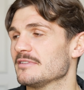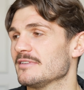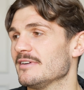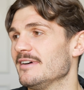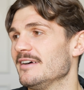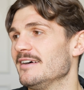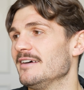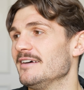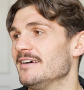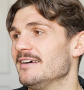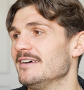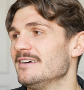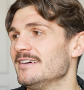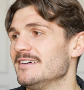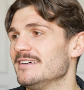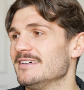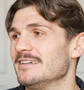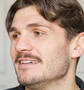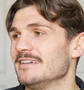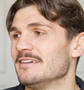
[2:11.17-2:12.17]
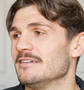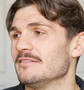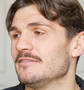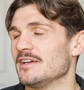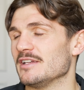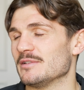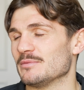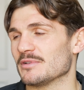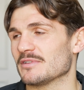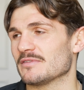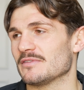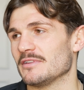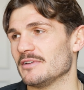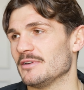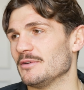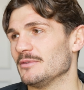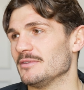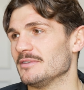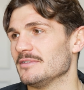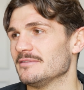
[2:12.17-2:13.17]
Uh, Facebook's for the
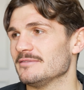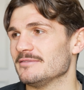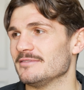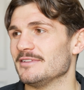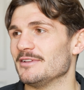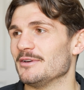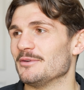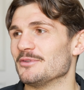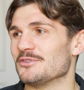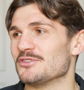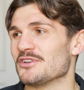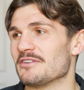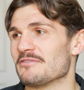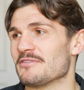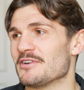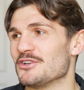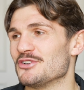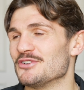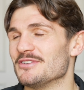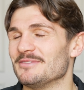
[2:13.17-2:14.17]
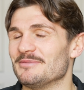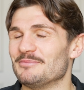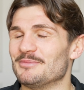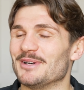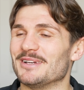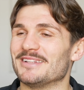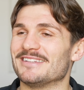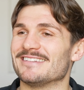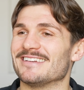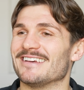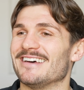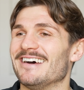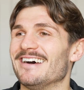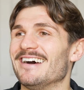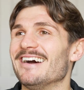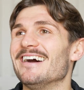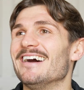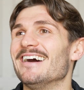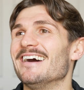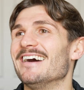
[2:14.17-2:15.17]
older the older generation. But
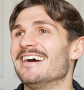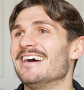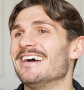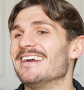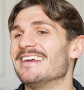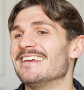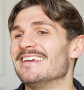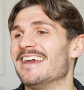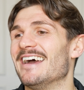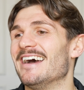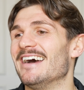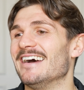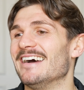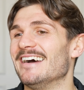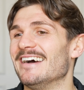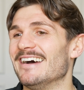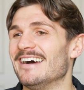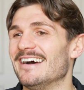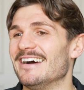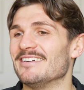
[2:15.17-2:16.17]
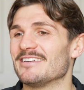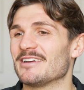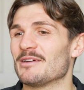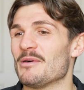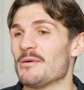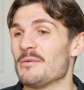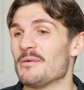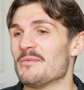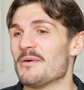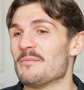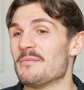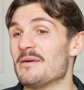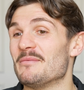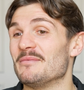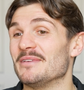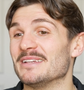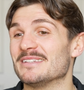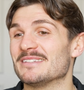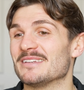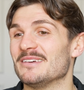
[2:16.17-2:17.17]
uh, yeah, uh, come up on my
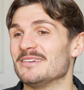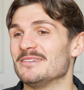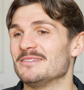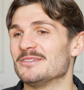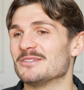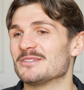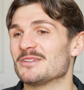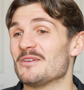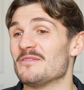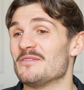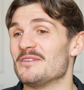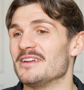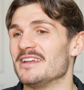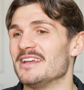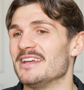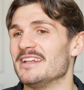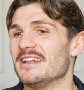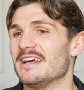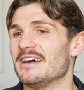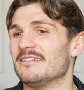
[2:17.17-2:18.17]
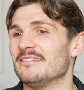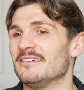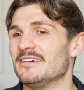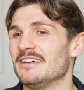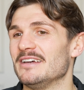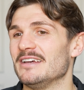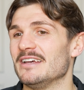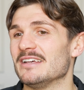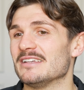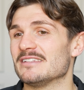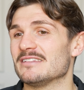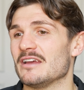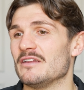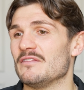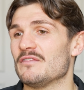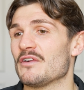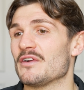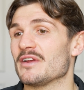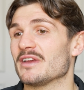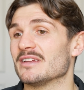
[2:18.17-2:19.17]
memory. So just over a year now,
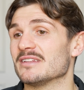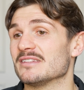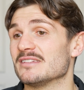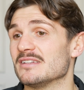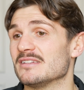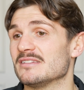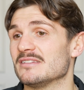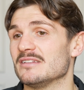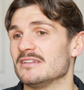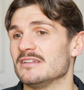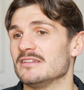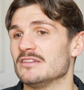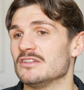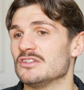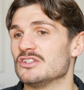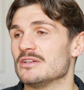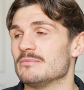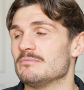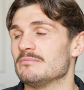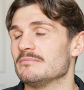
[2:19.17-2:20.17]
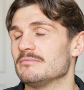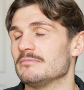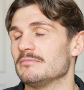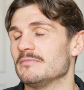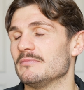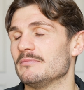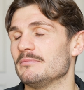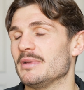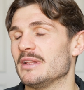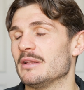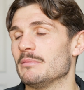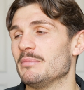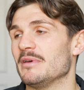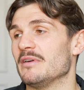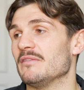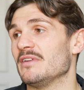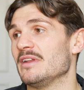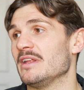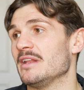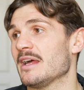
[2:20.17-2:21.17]
stayed very consistent in the gym. Been a bit
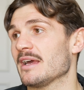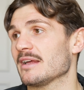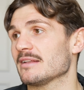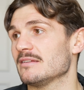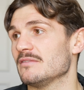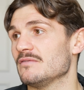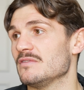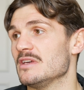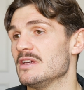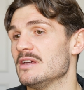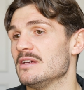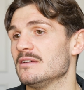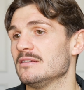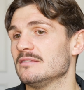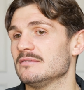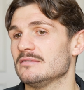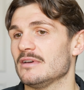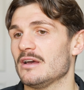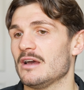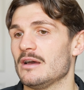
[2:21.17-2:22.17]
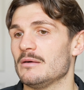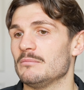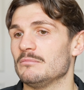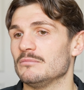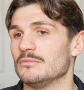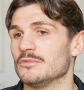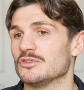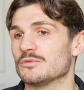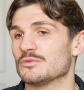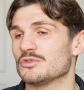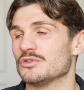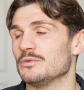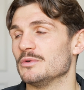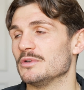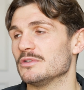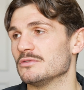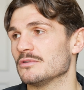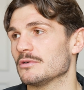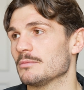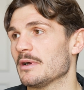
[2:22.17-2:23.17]
of an inactive year, um, which I'm sure
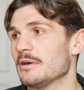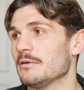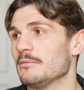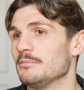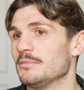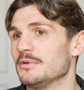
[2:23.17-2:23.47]
we'll talk about.